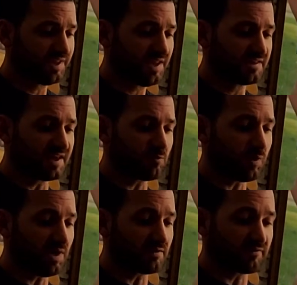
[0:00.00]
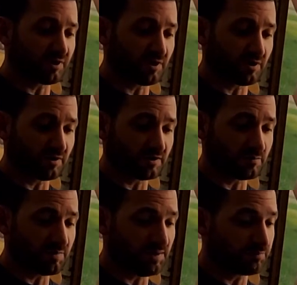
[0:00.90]
They waited for her under the
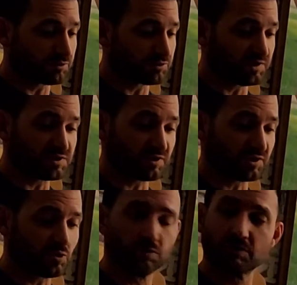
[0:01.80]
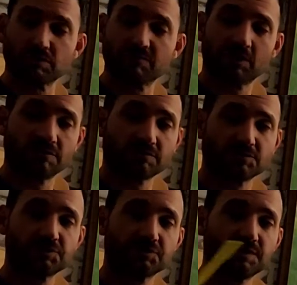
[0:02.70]
maple trees on the corner of Oliver
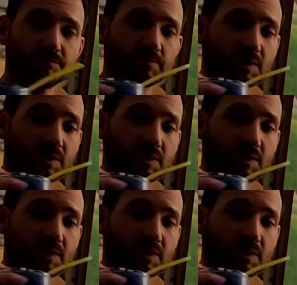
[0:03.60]
Street.